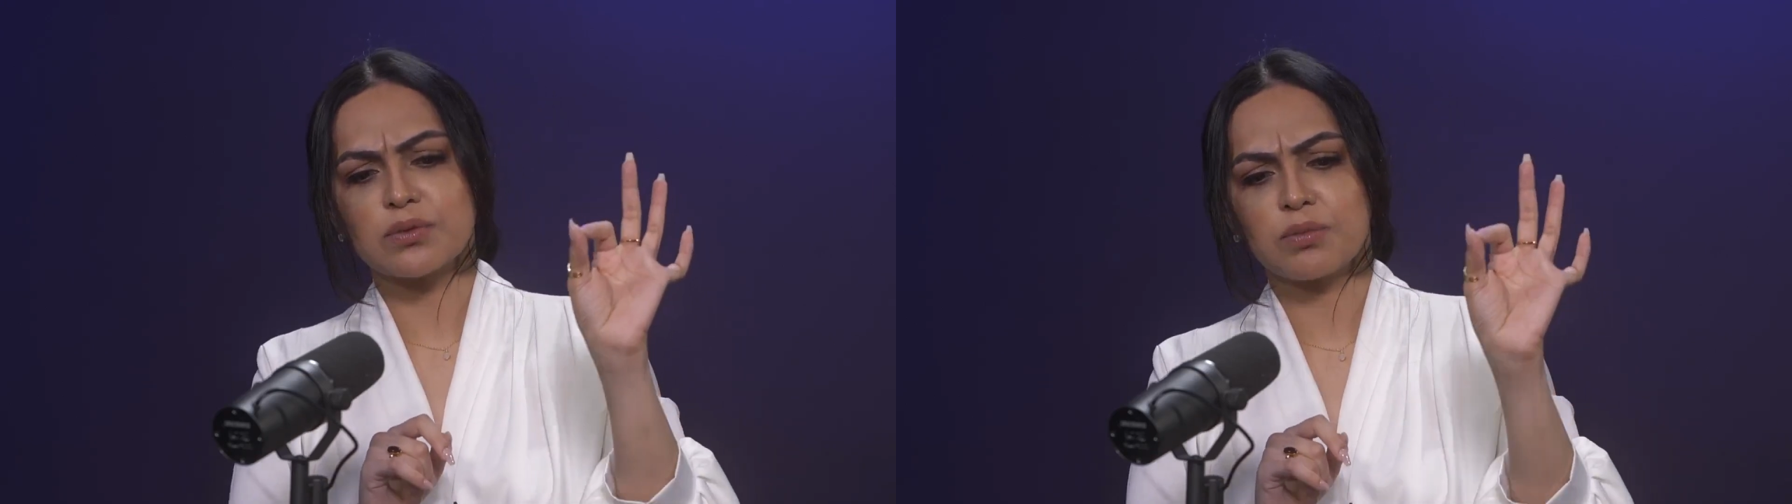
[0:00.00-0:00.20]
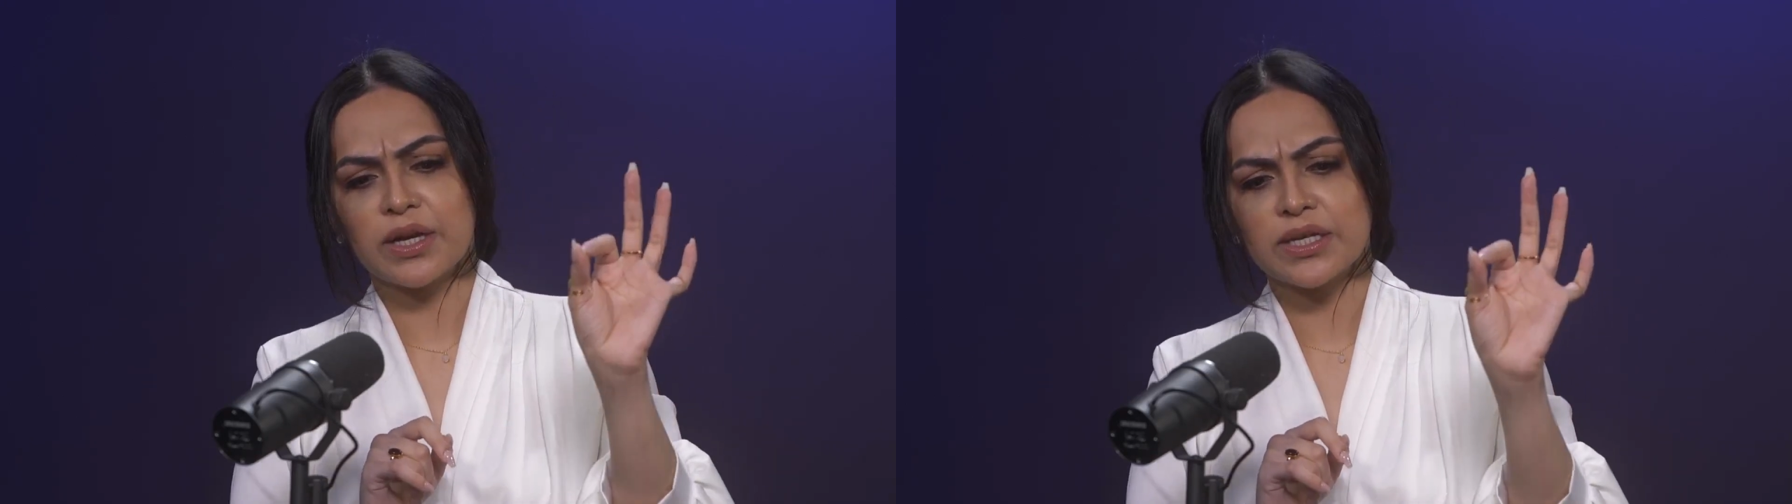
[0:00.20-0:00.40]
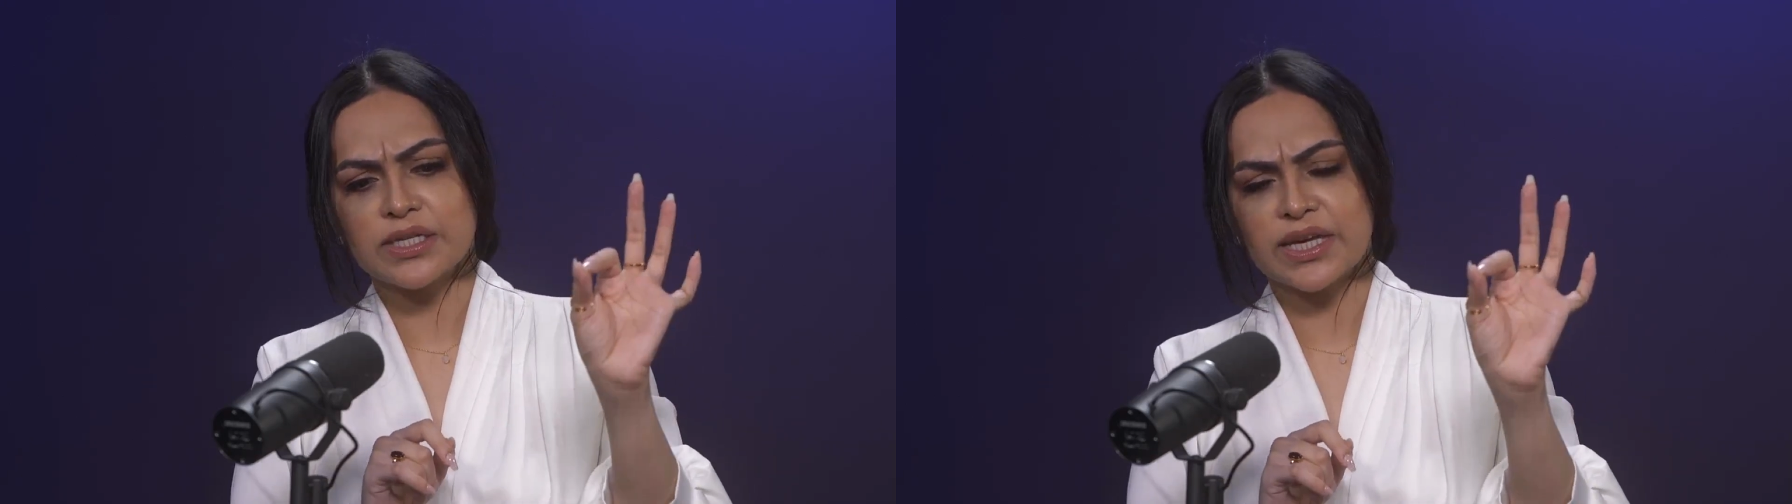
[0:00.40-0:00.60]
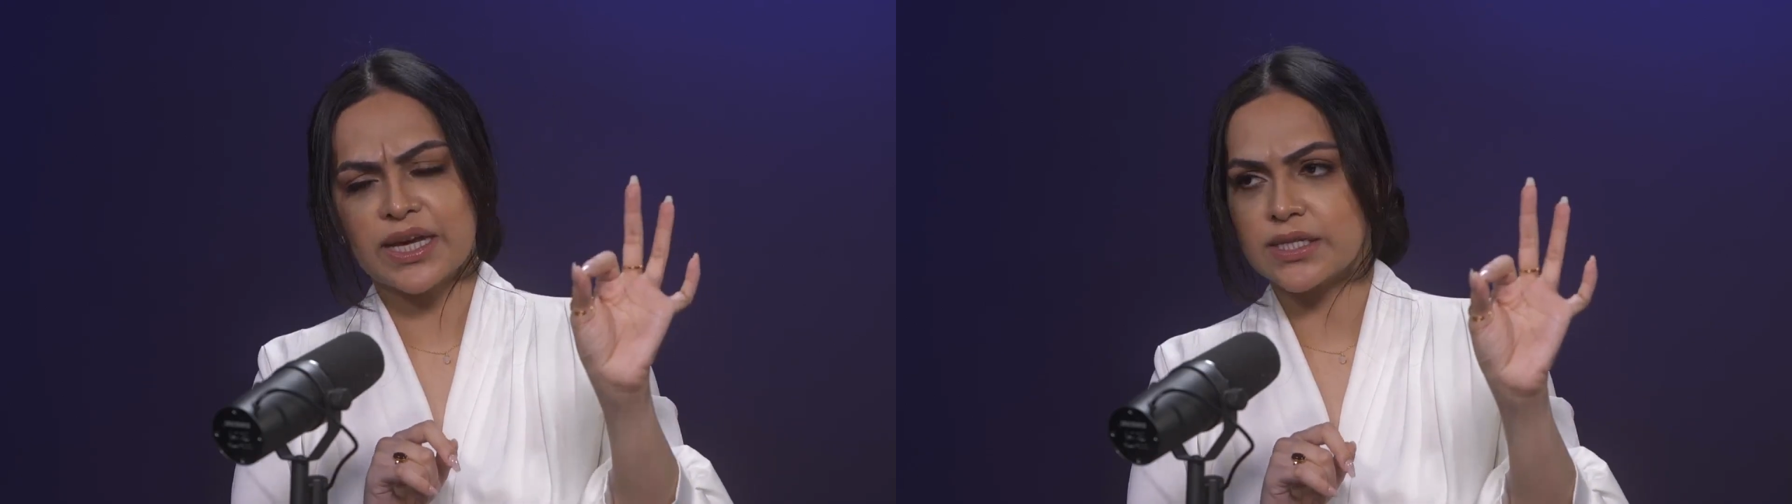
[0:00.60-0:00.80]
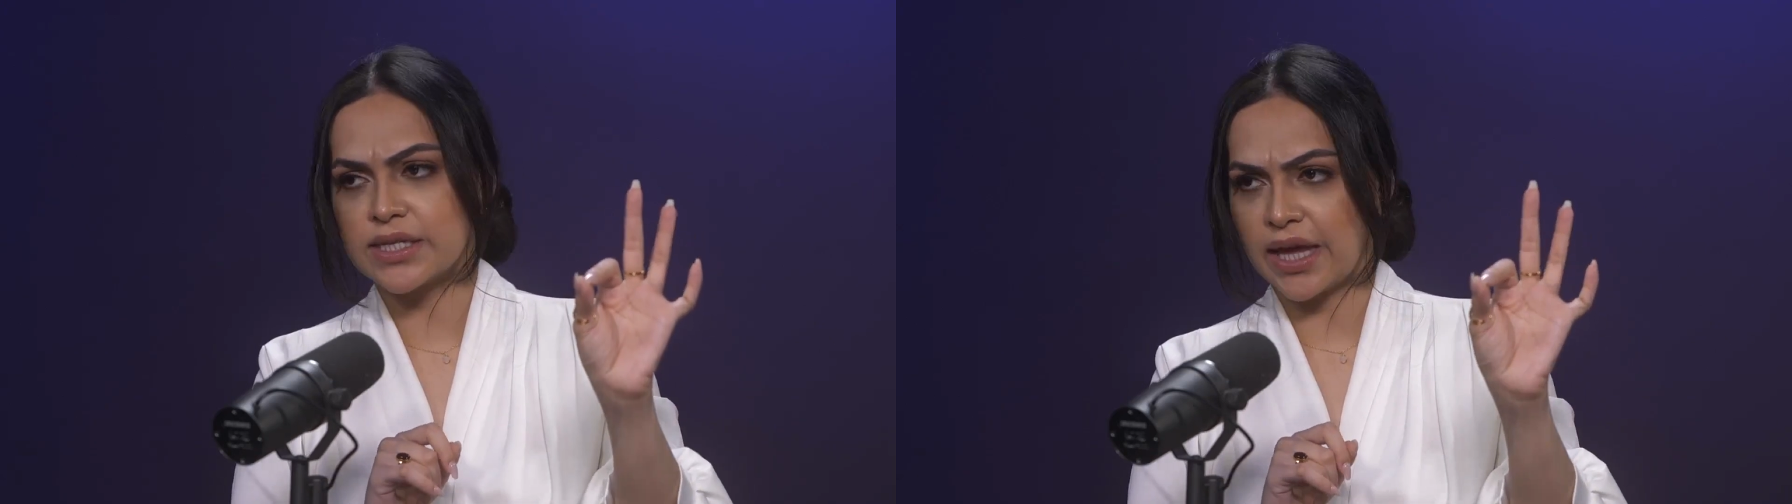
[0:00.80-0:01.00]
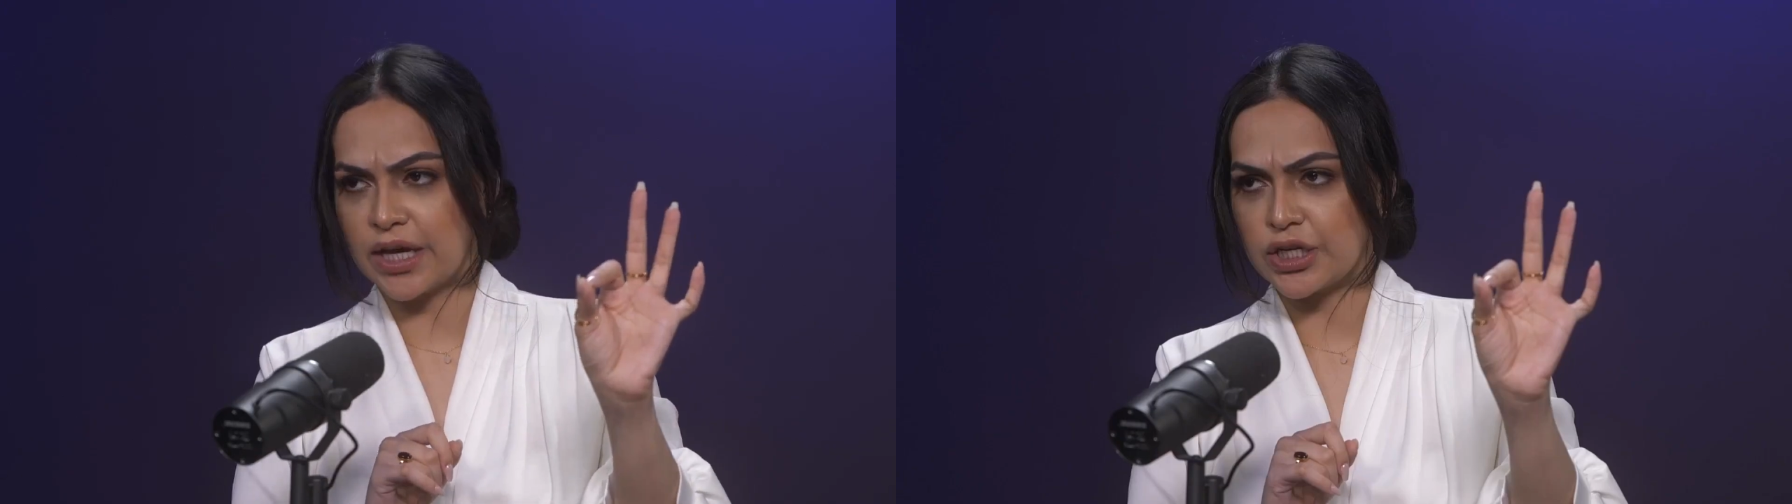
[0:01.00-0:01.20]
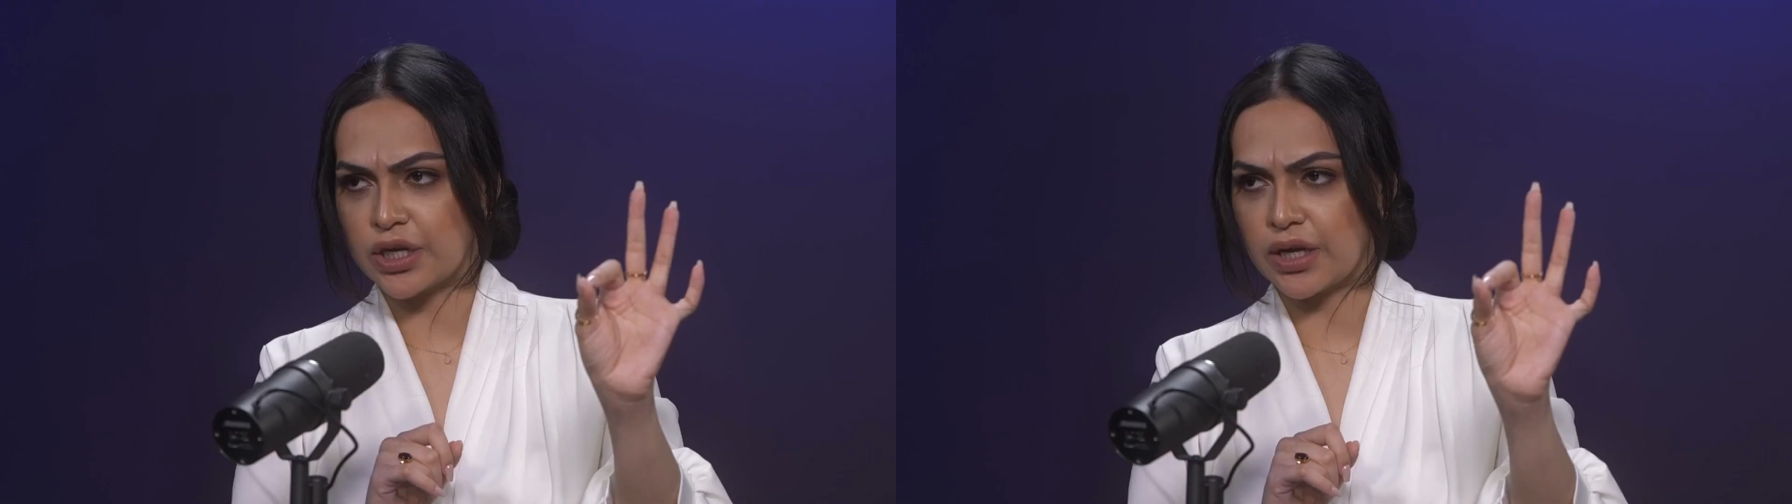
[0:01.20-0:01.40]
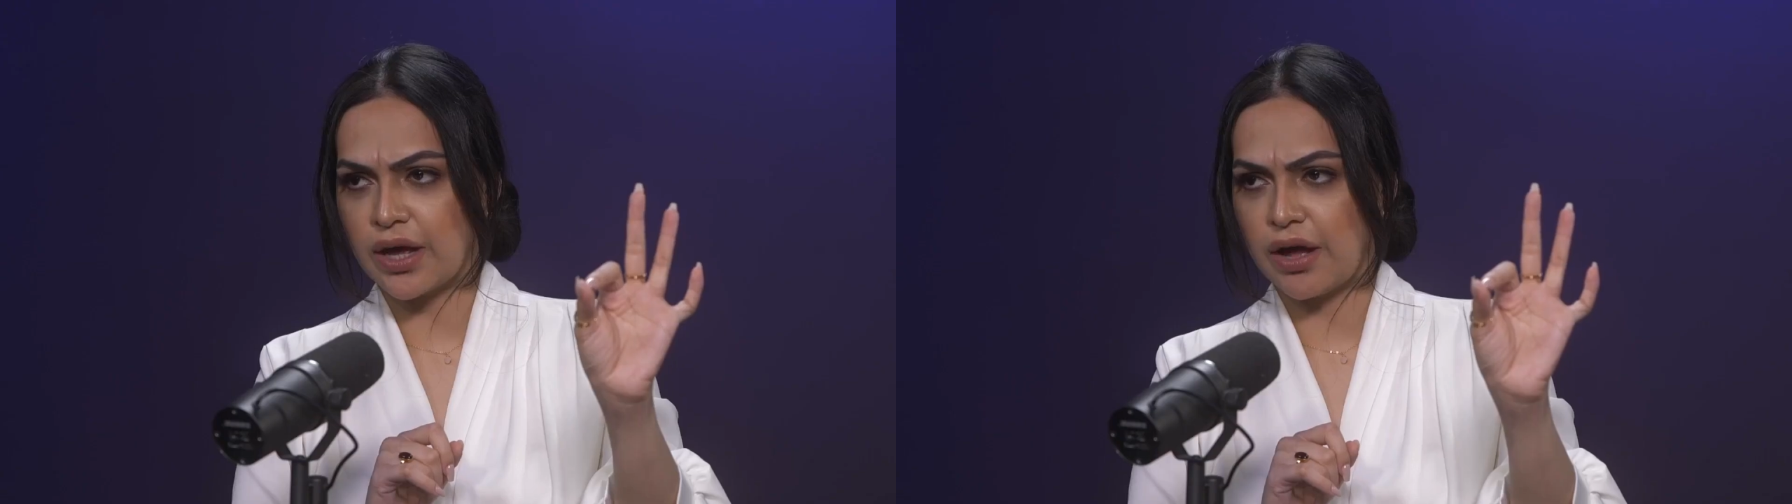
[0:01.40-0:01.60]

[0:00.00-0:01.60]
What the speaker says: what is the indication